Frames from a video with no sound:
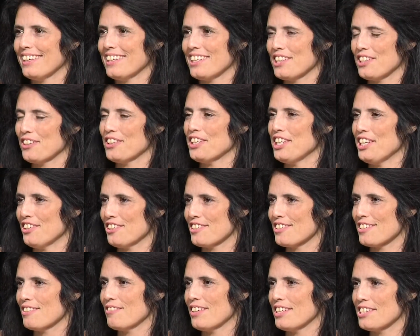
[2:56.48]
30
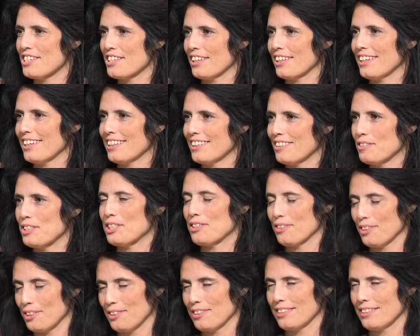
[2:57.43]
years eventually, which
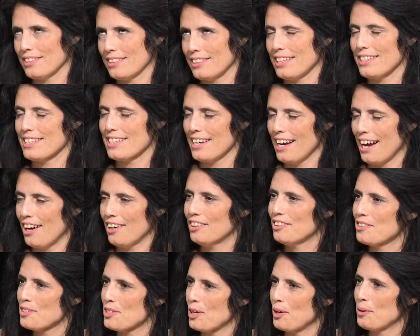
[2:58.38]
it is now.
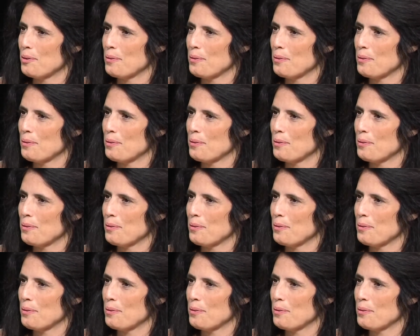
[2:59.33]
So